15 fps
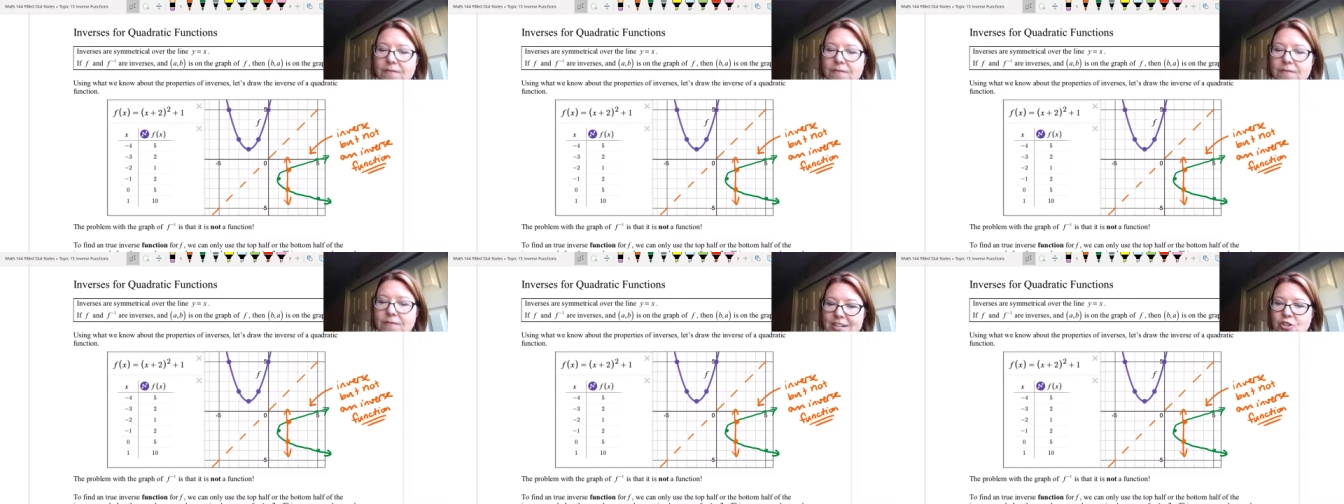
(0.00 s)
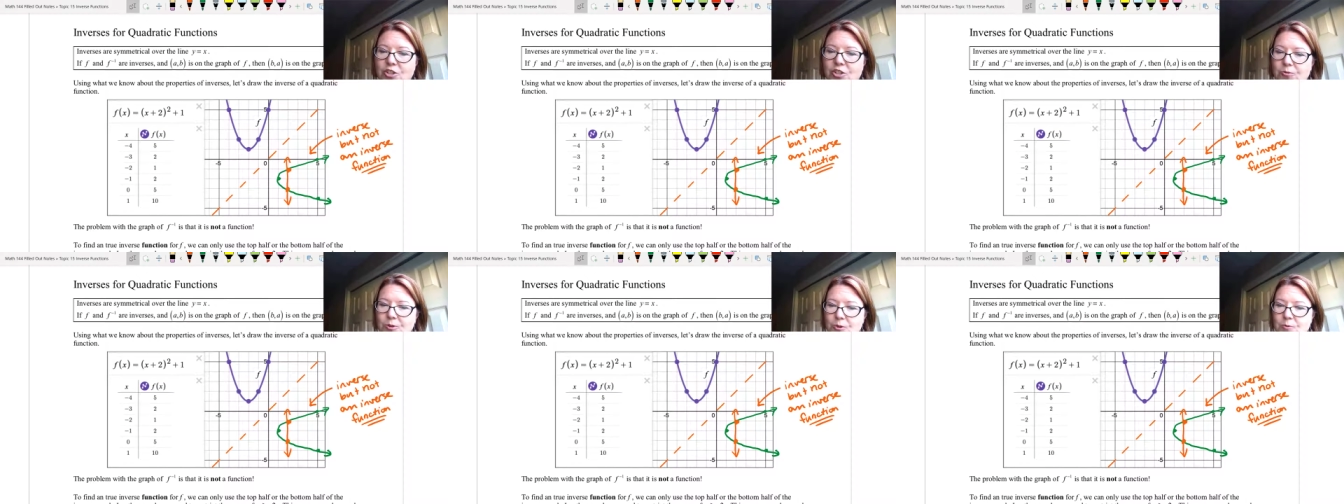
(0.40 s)
find a
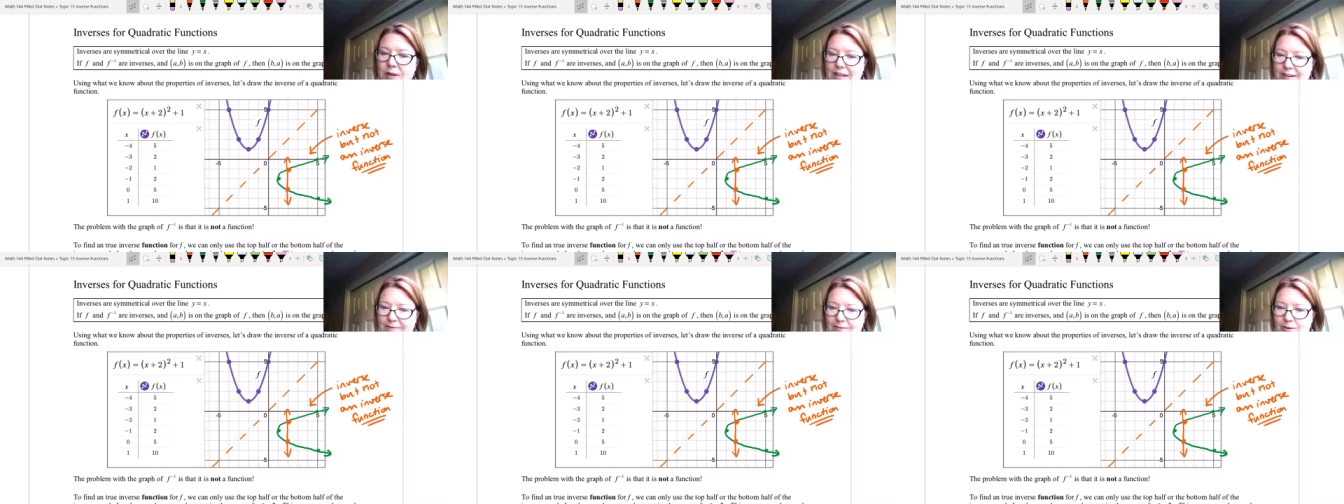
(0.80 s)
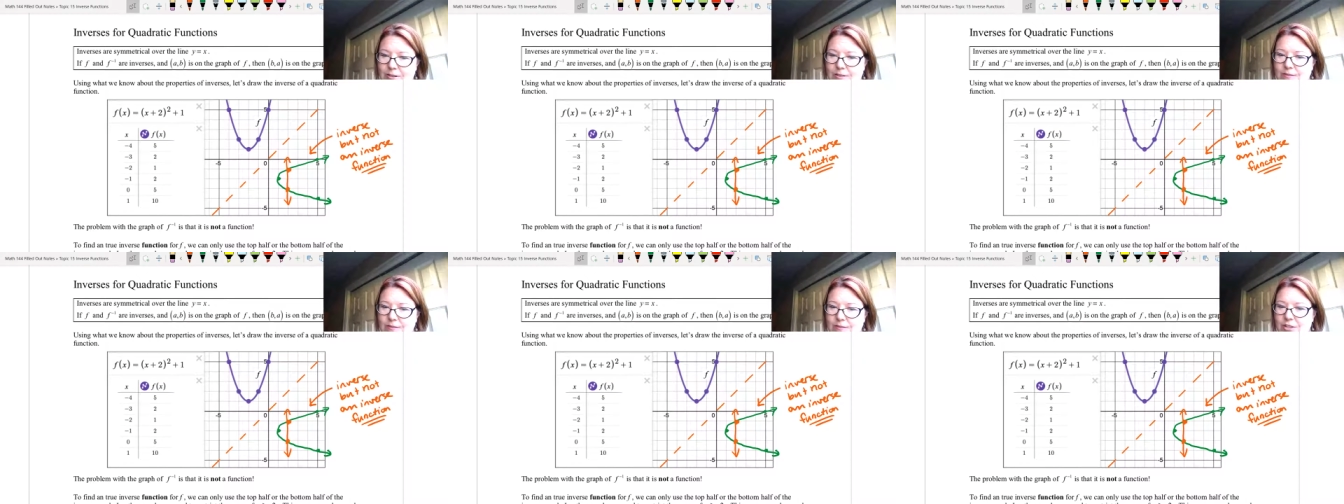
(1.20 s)
true
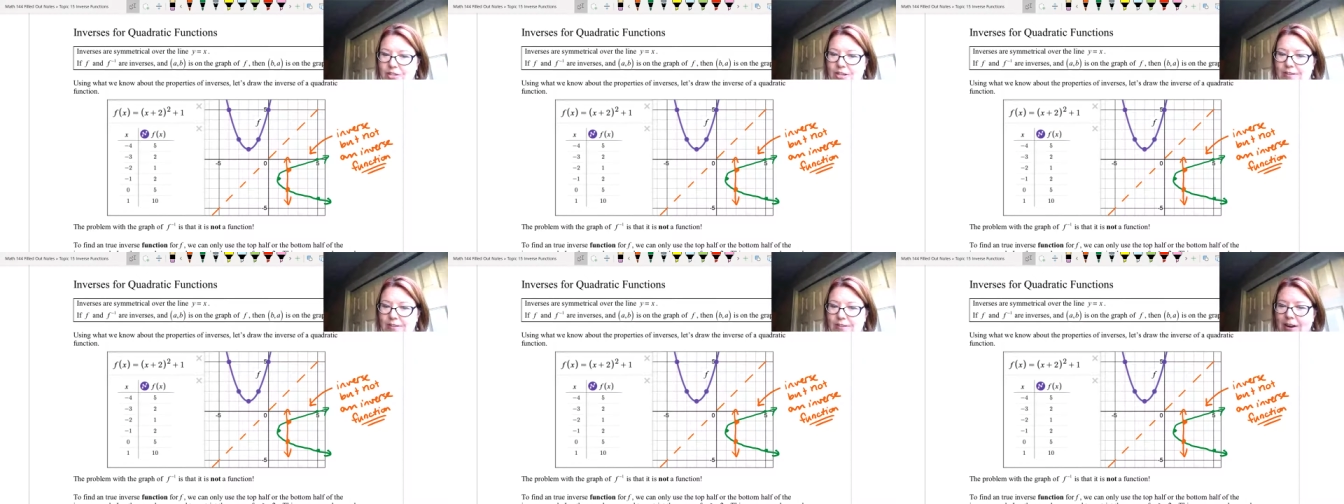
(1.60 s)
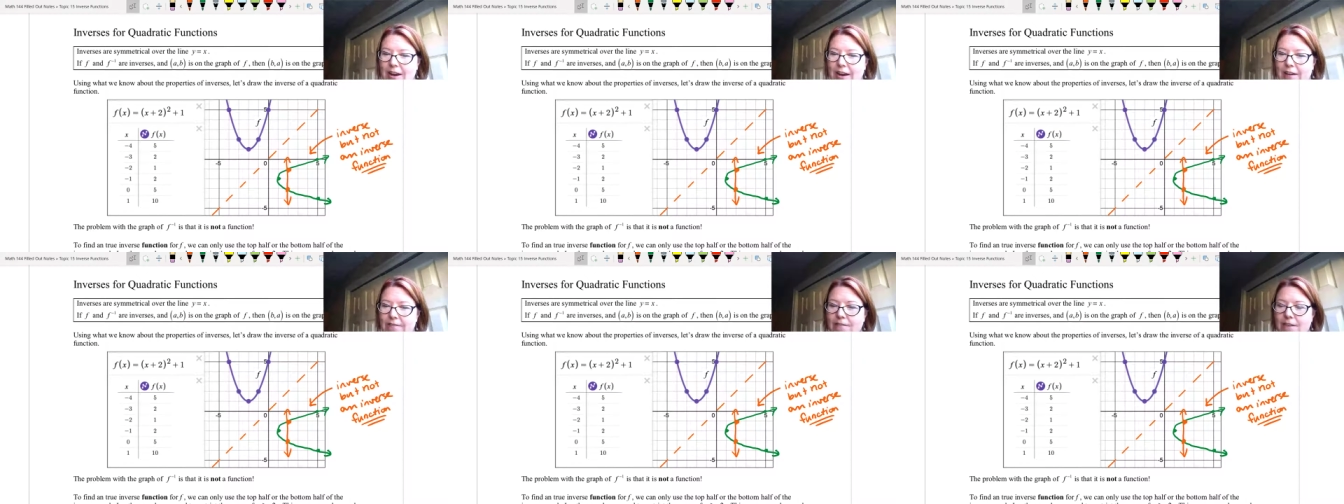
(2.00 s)
inverse function for
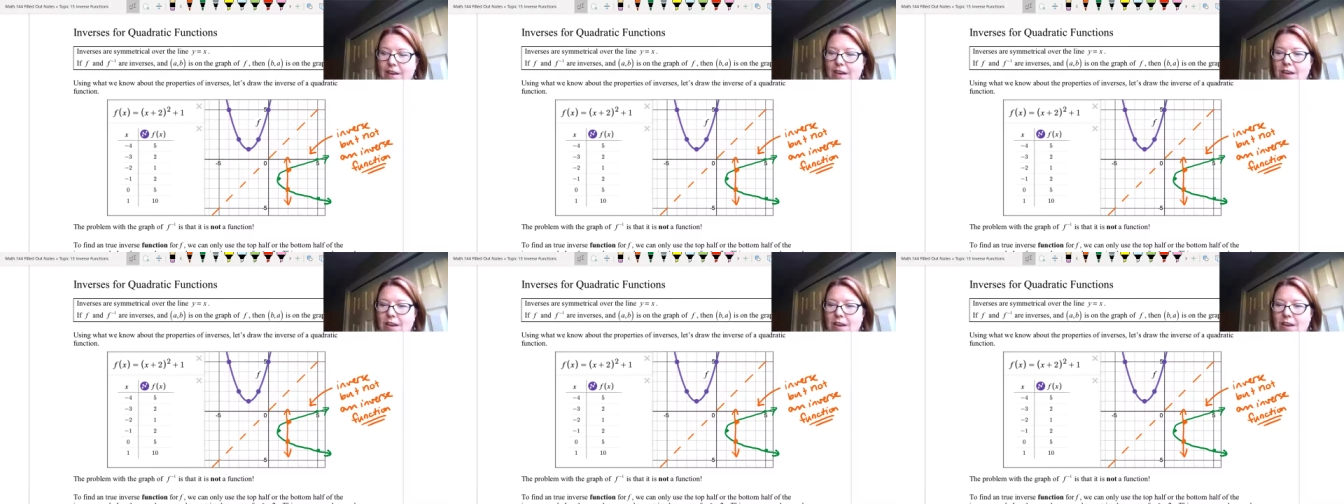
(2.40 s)
f,